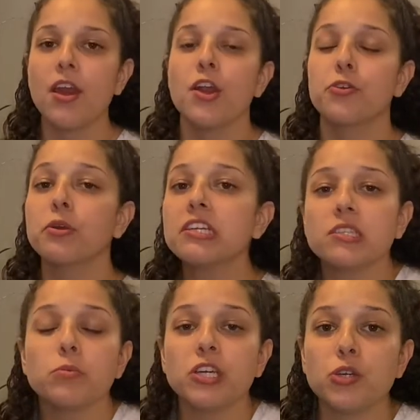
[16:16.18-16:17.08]
And the
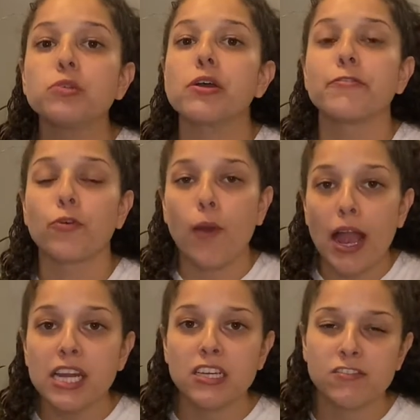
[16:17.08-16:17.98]
reason we use a
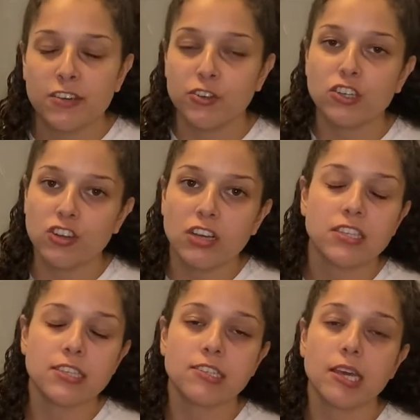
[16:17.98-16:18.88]
variety of different drugs at
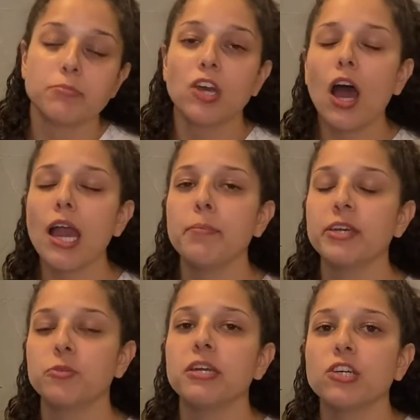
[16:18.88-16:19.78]
the same time
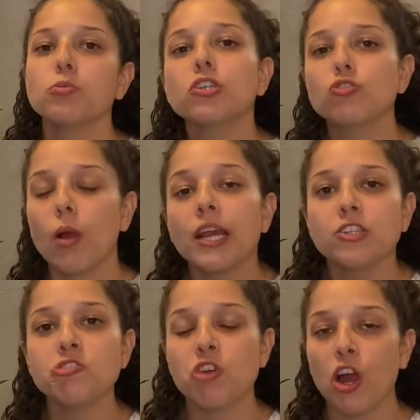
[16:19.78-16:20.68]
is because we're trying
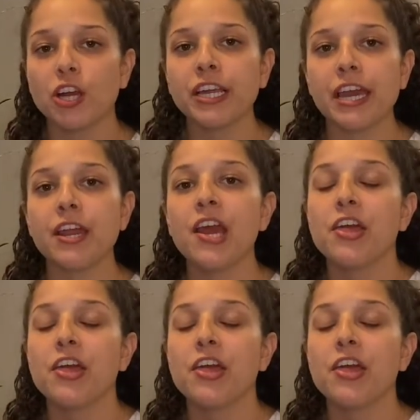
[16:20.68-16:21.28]
to target